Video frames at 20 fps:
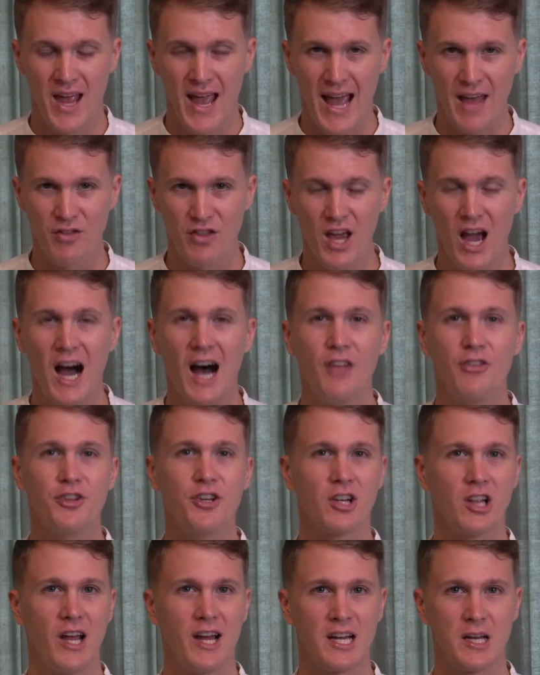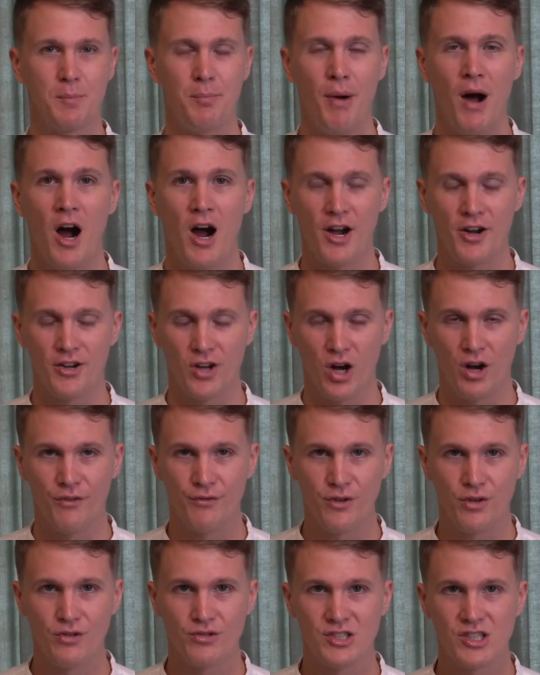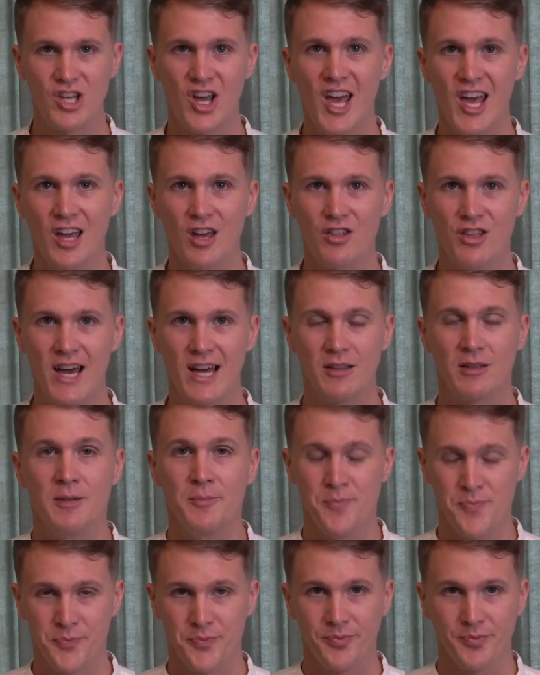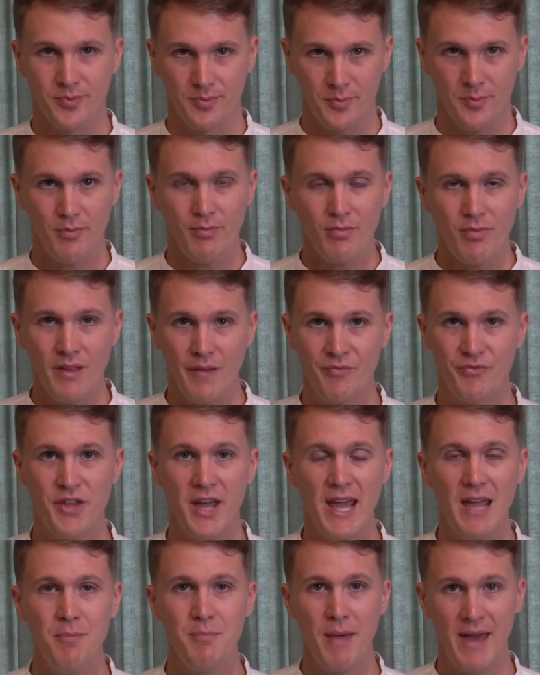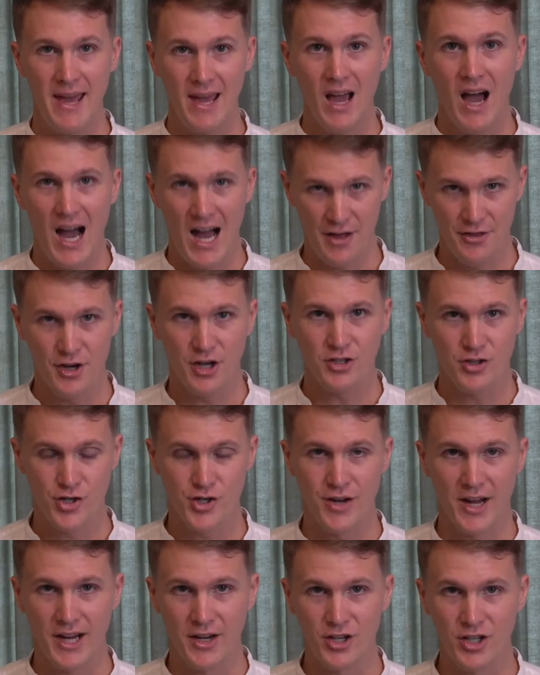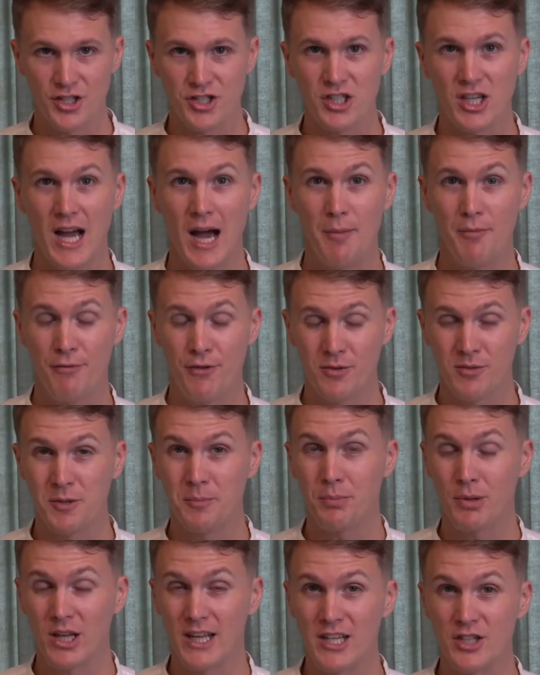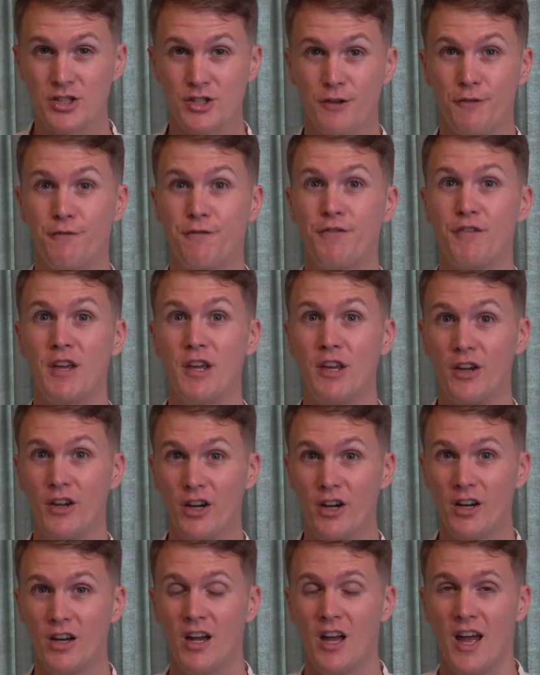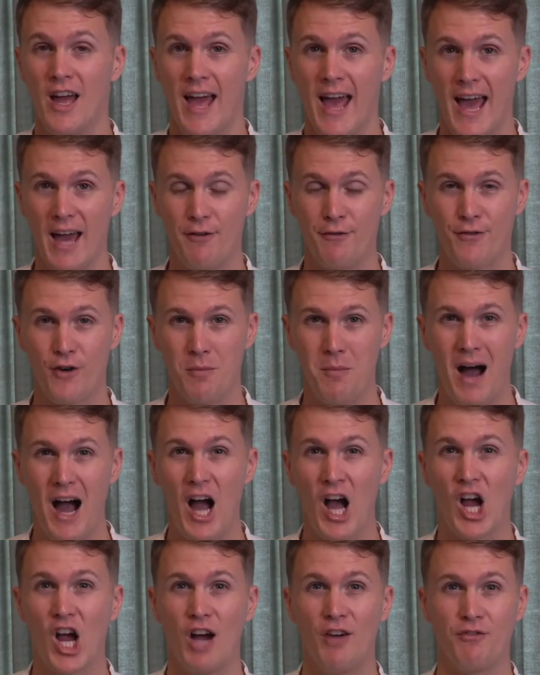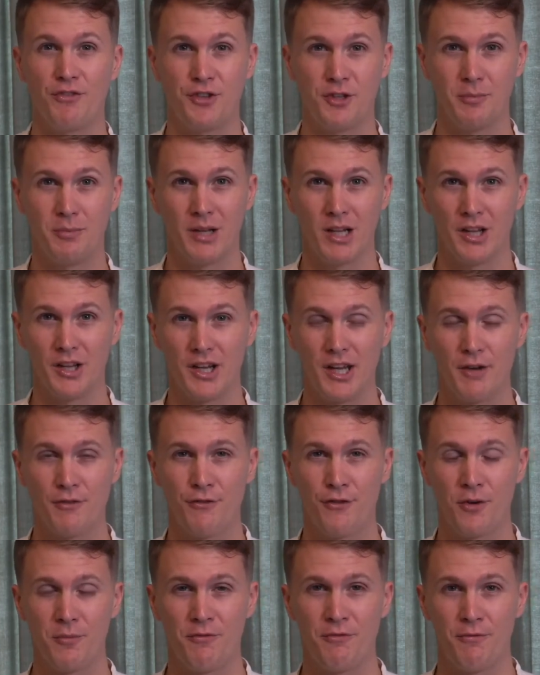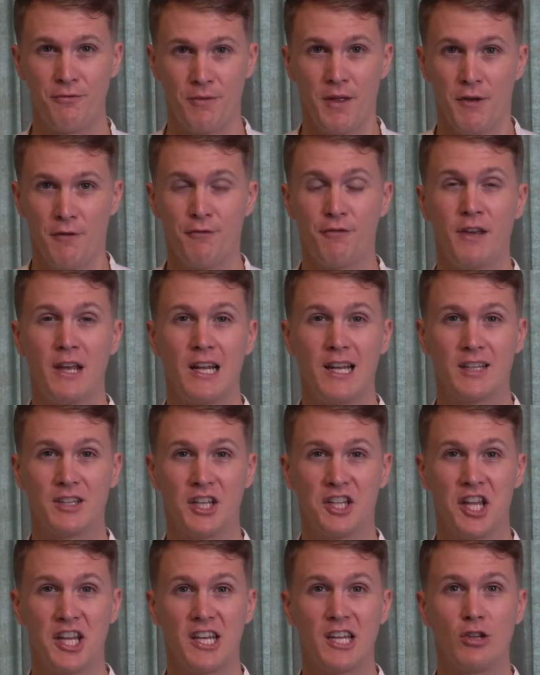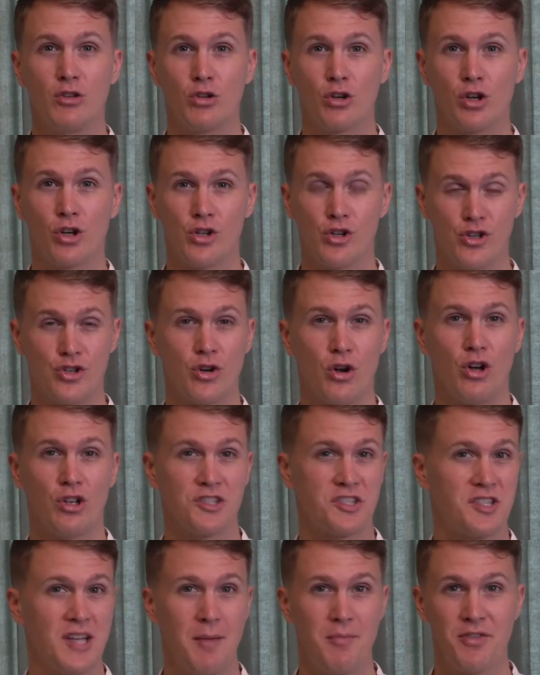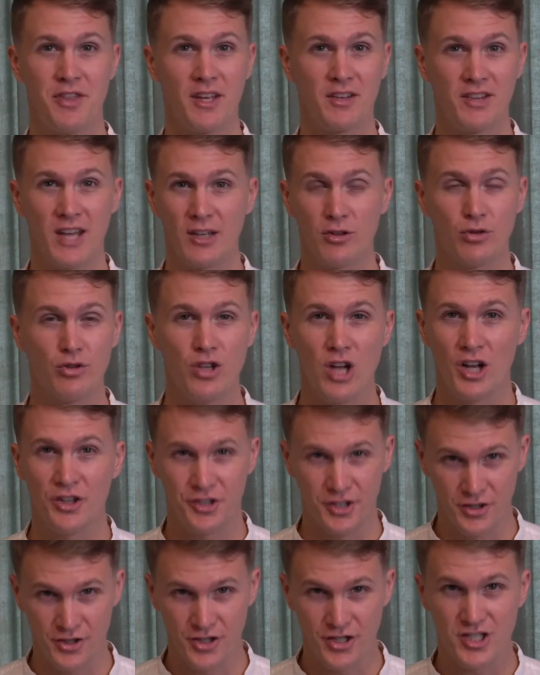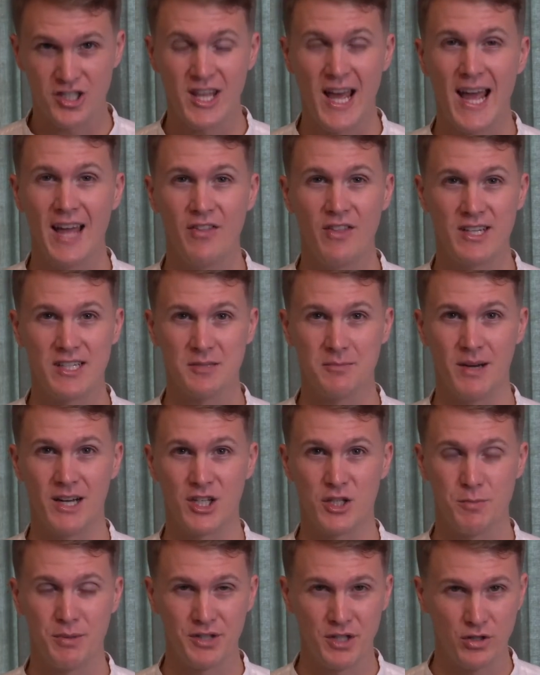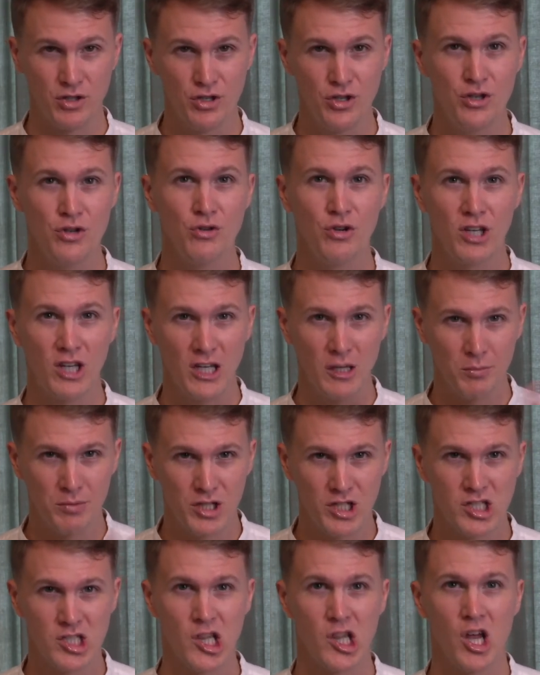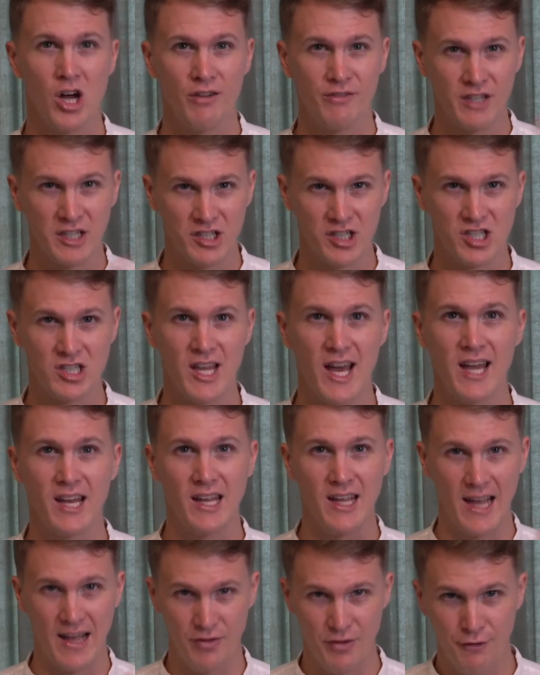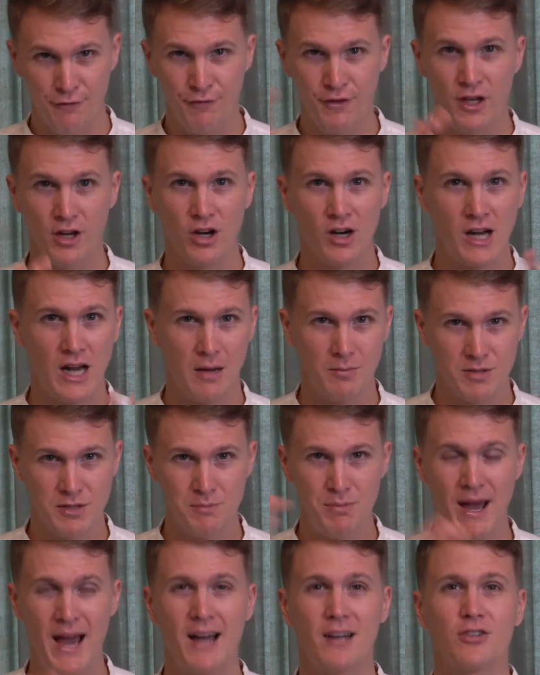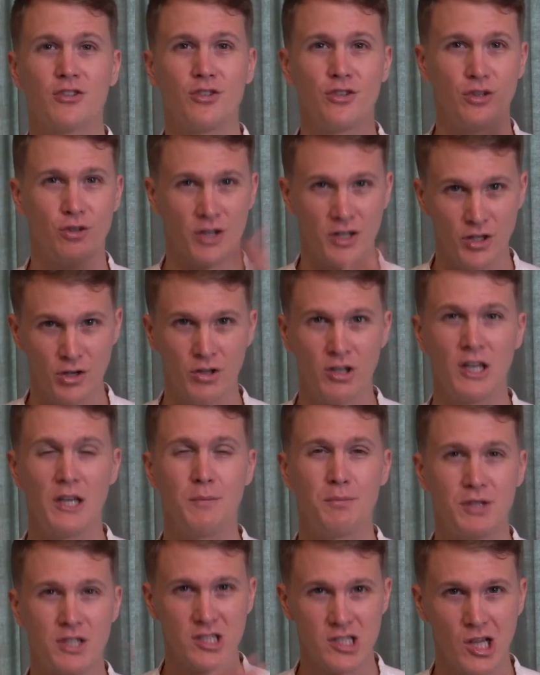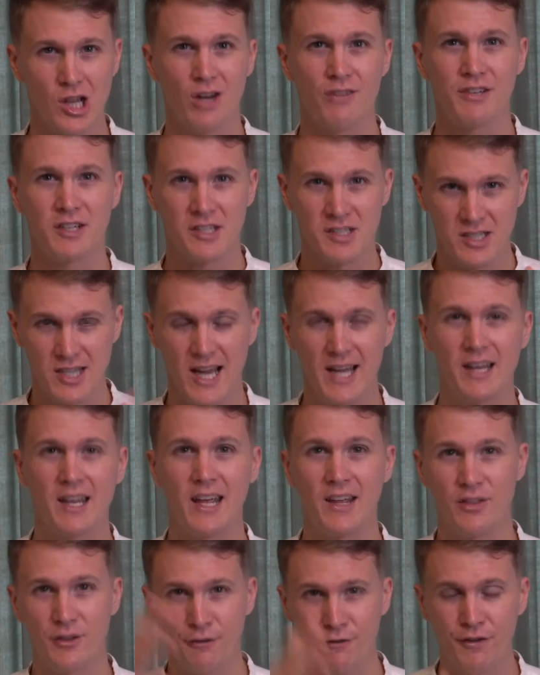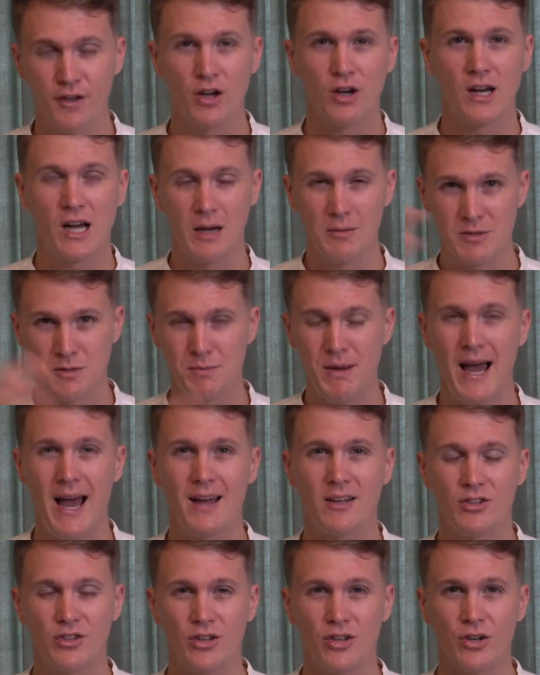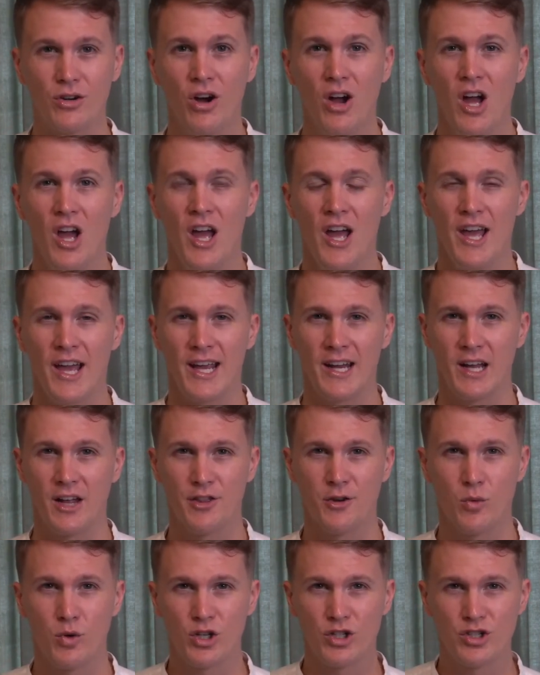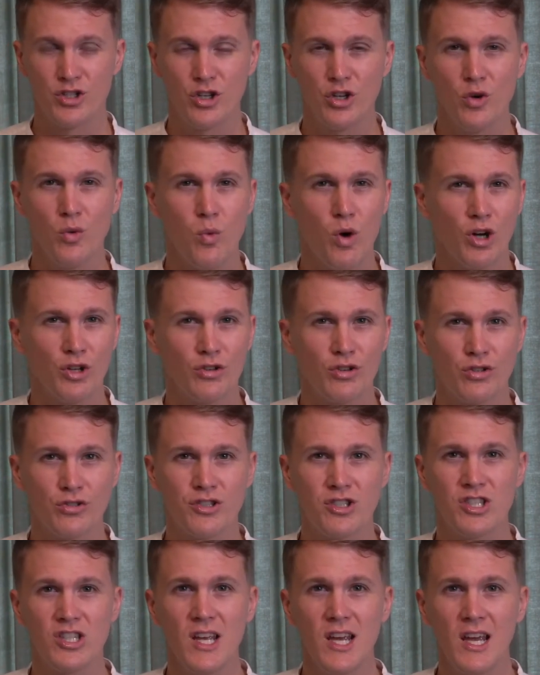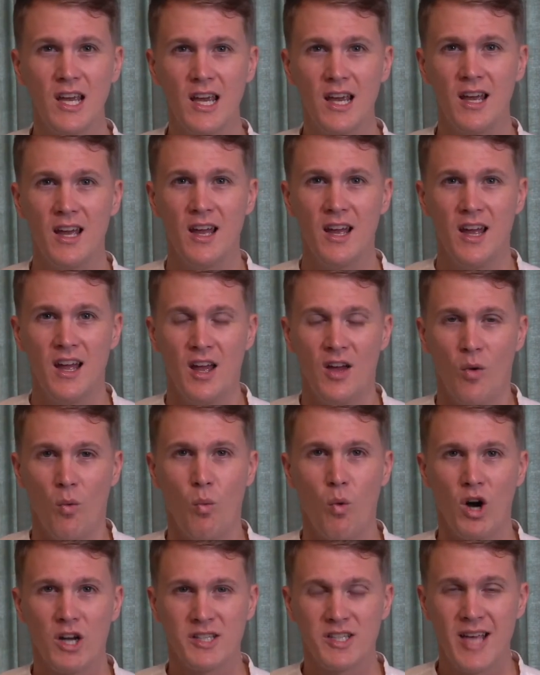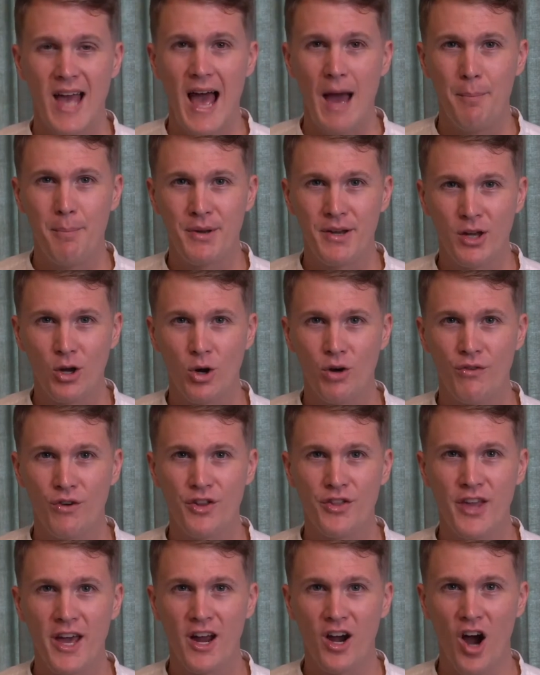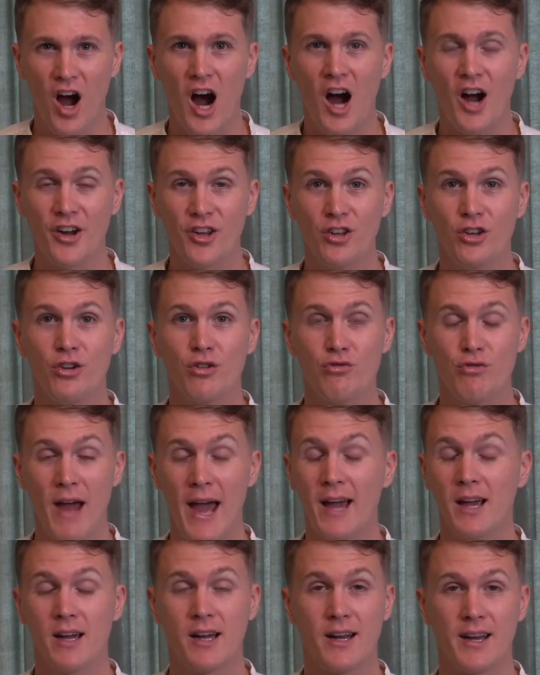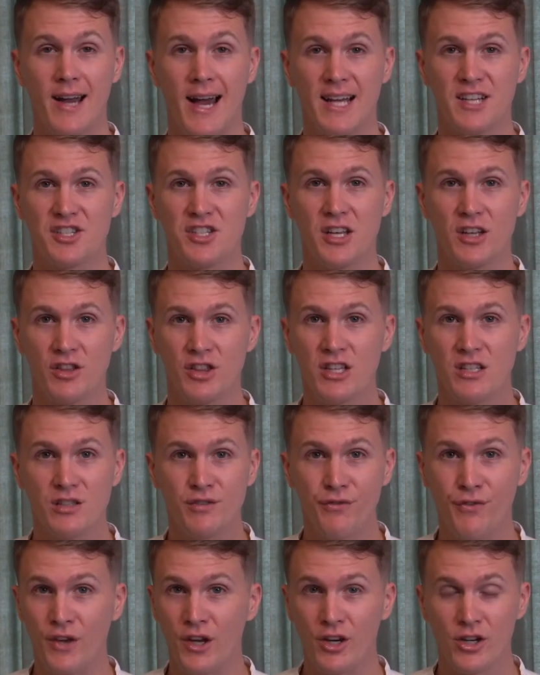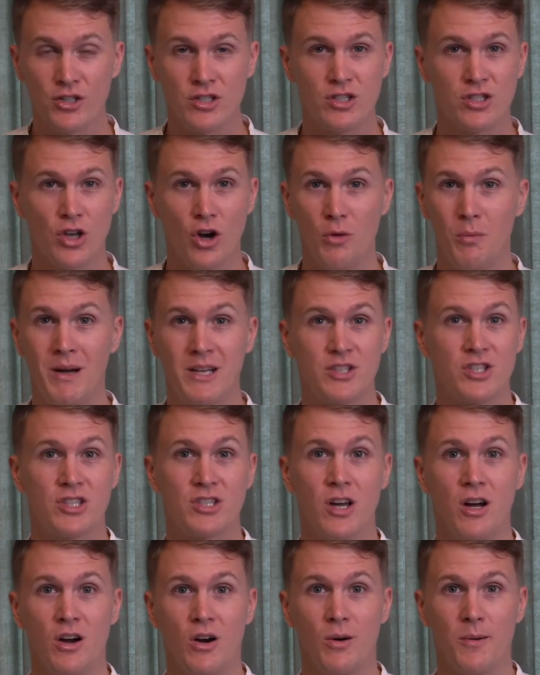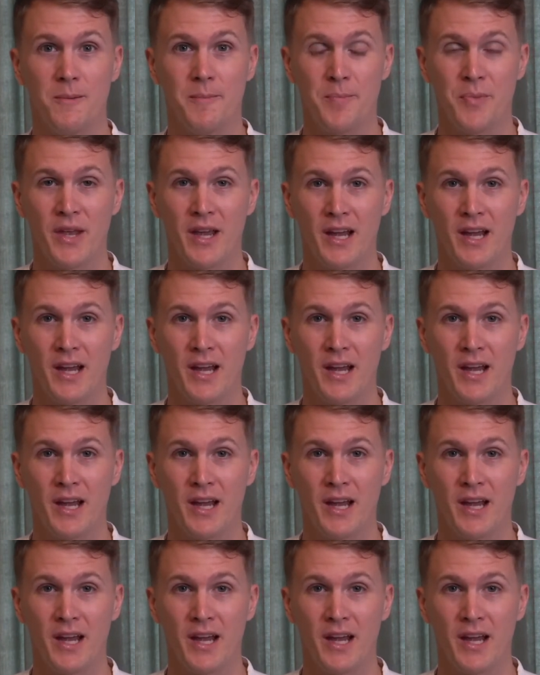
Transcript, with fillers: And the underlying part of you saying that they may, other trainers, come from the place of fear and from uncomfortability and from feeling that they need to control something they do not understand as much, but that you keep this loving steady and the fear comes back to you and you keep loving steady and the fear comes back to you in other words, you want to see what's happening over there. Are you recognizing these fears so much so?